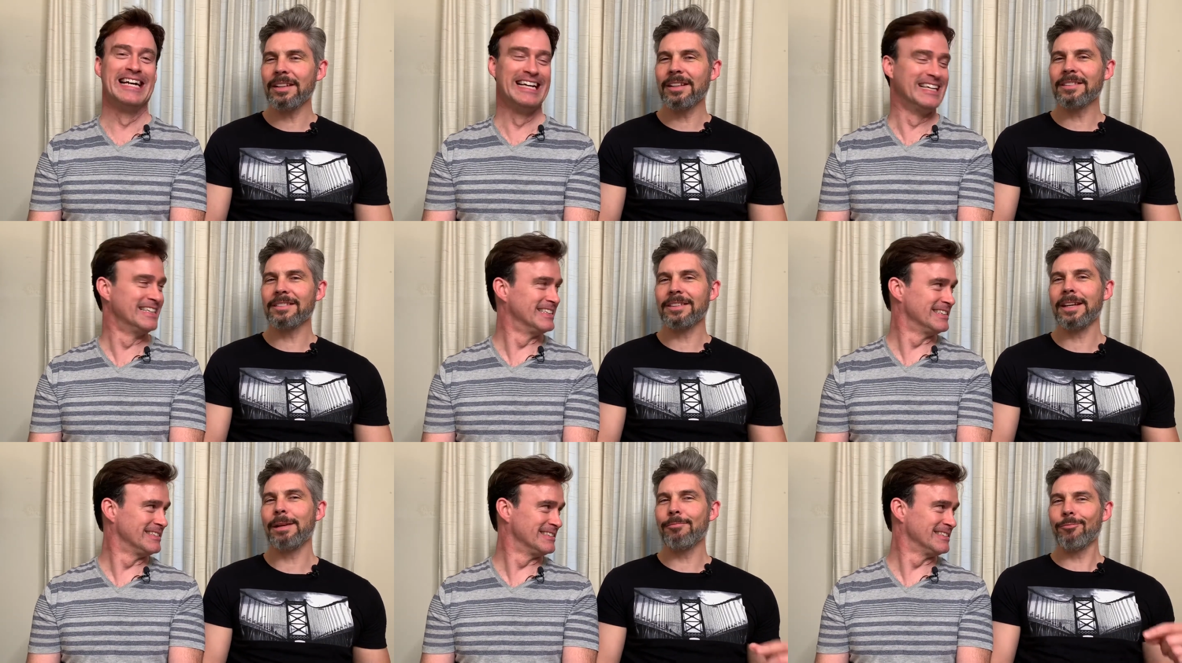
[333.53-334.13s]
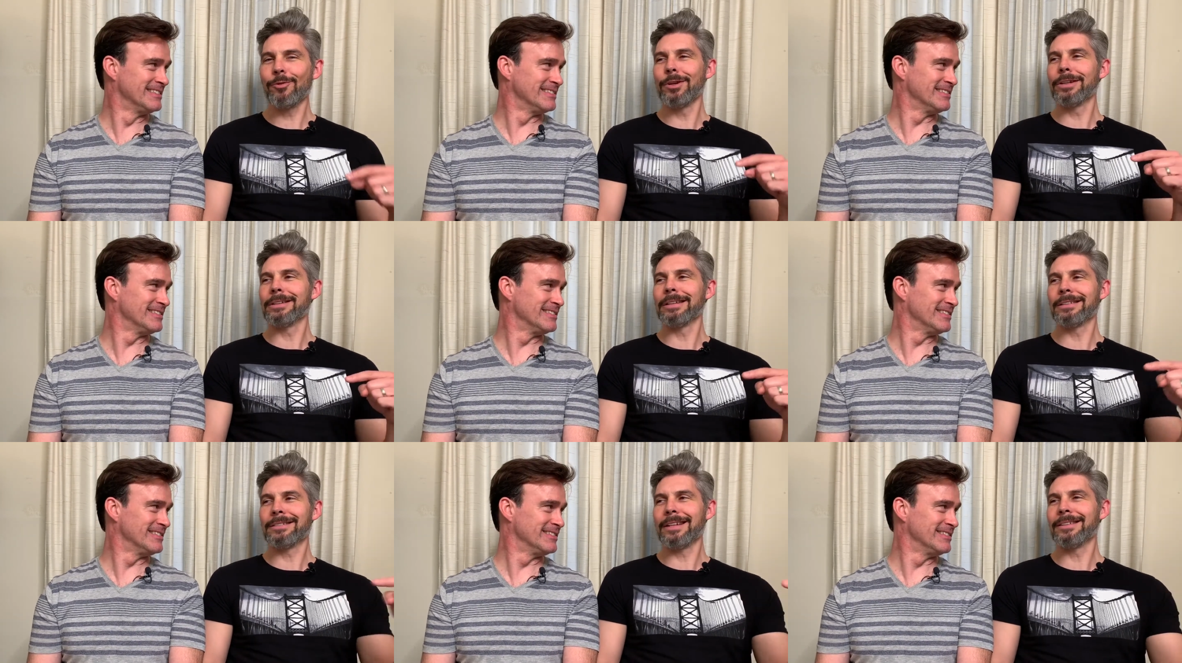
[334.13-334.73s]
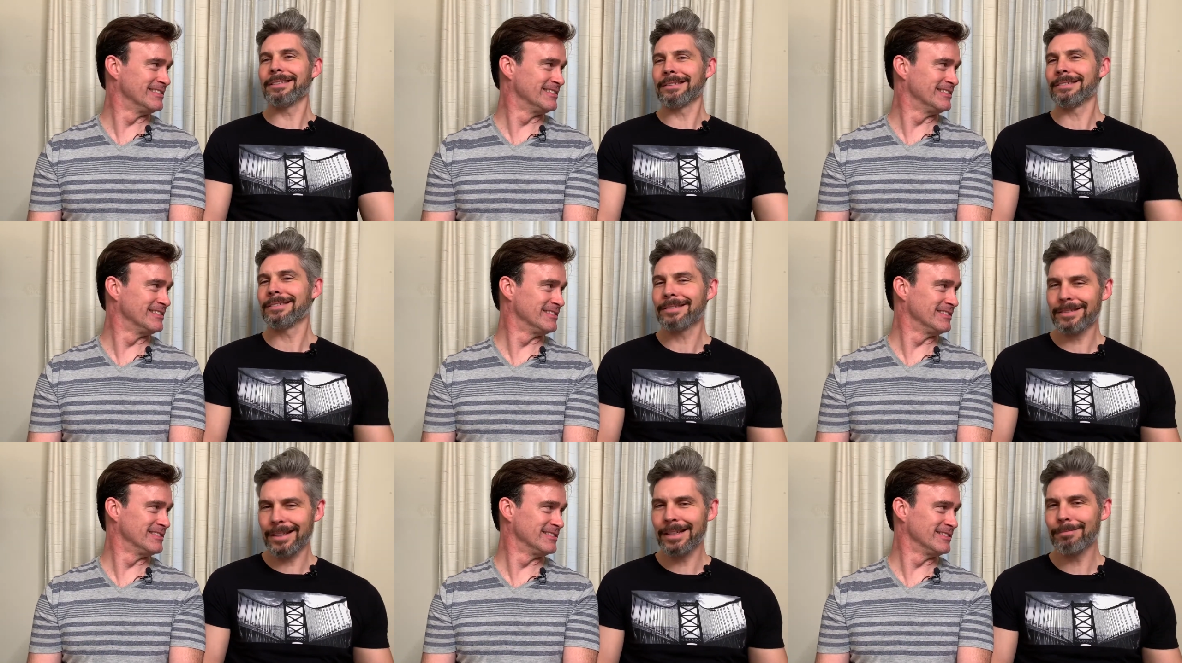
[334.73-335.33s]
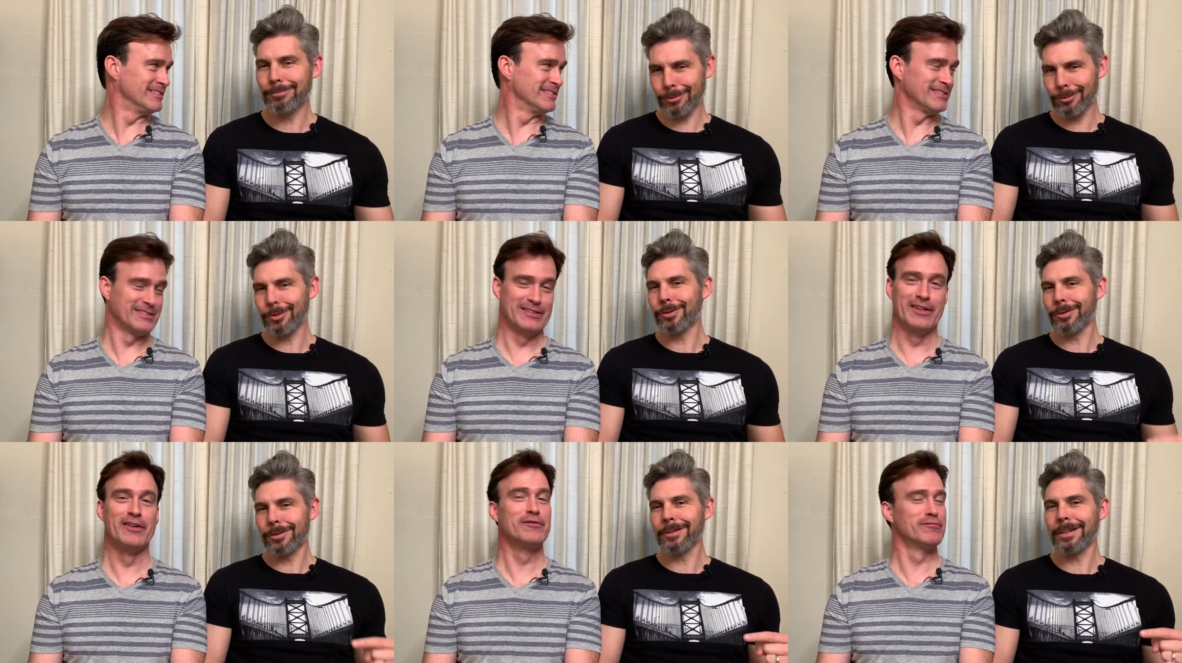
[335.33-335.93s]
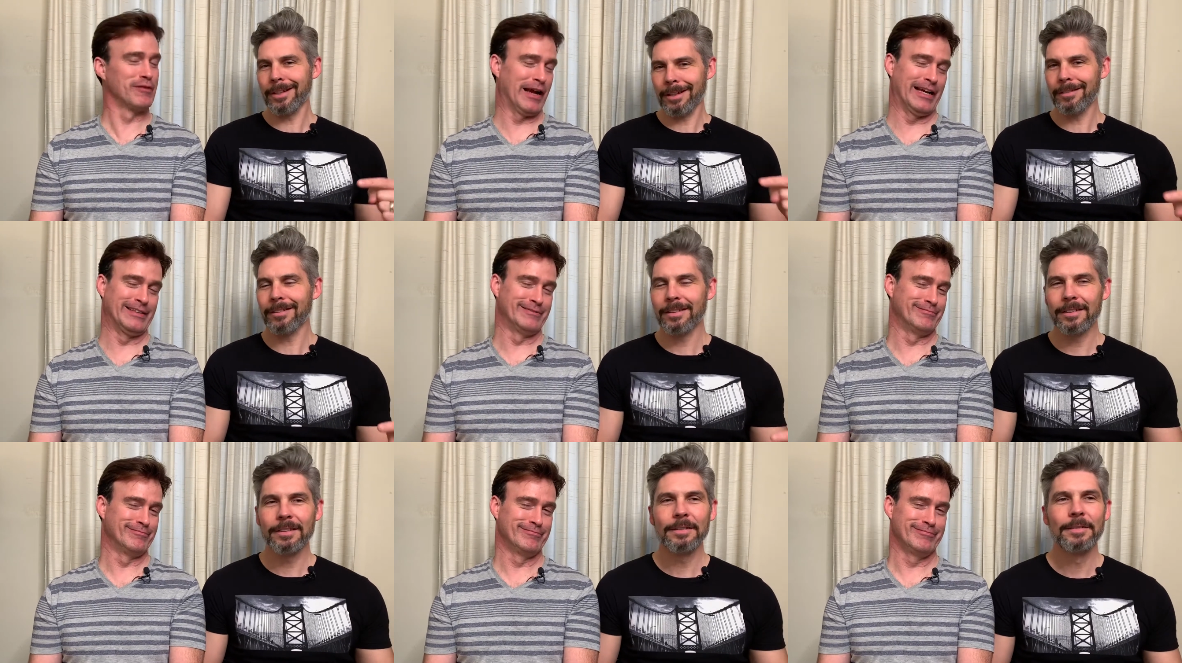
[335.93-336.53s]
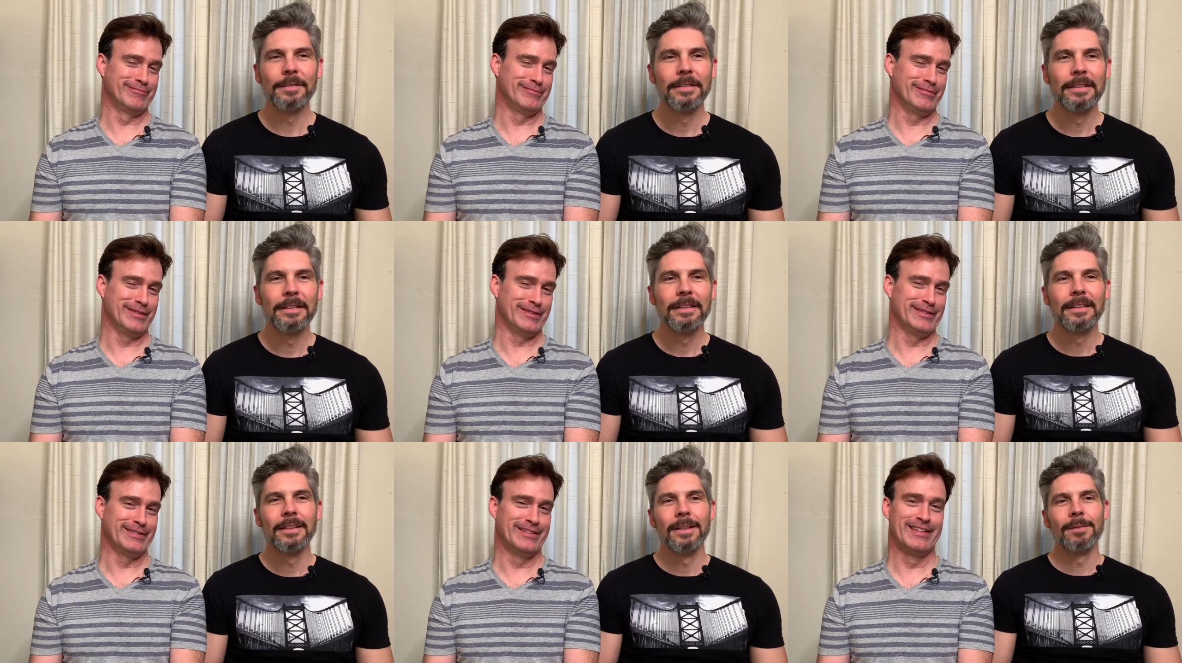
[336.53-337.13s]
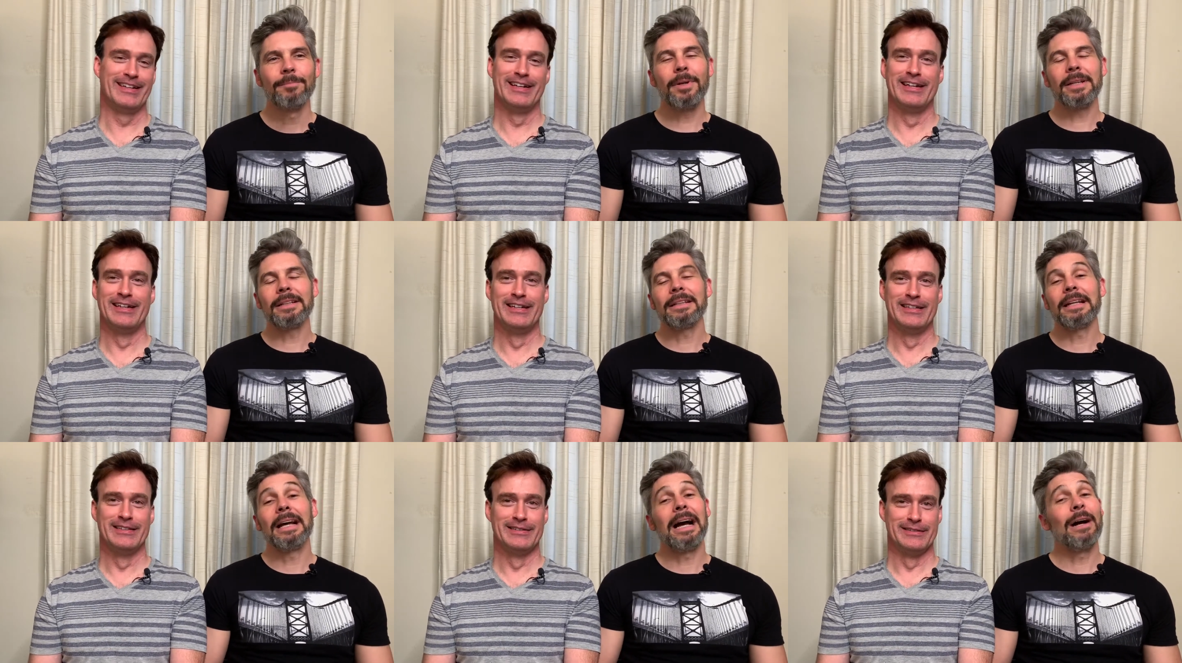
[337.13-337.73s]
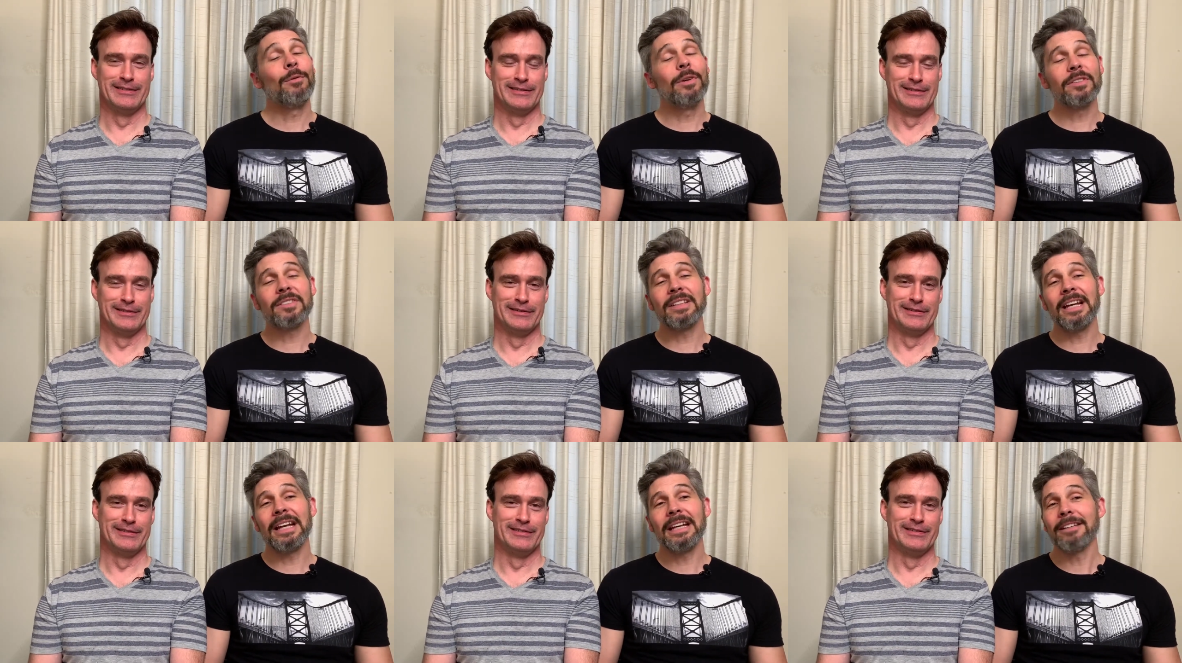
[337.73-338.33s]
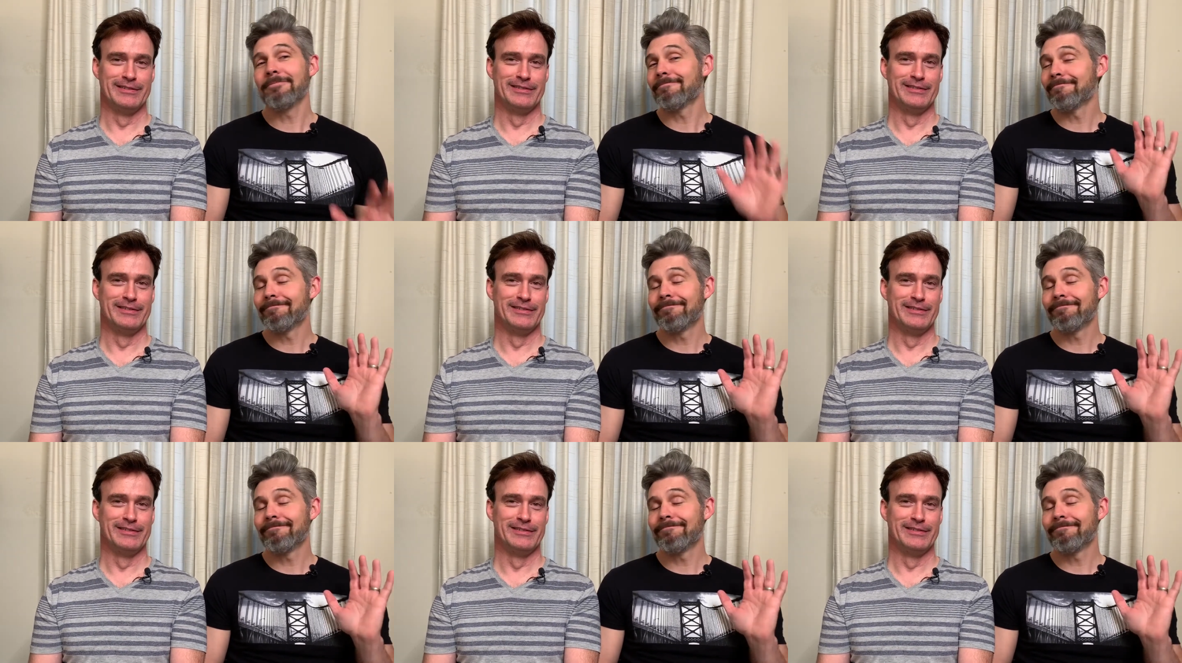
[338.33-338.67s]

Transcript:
Speaker 1: we just keep really telling the same story, right? But I will say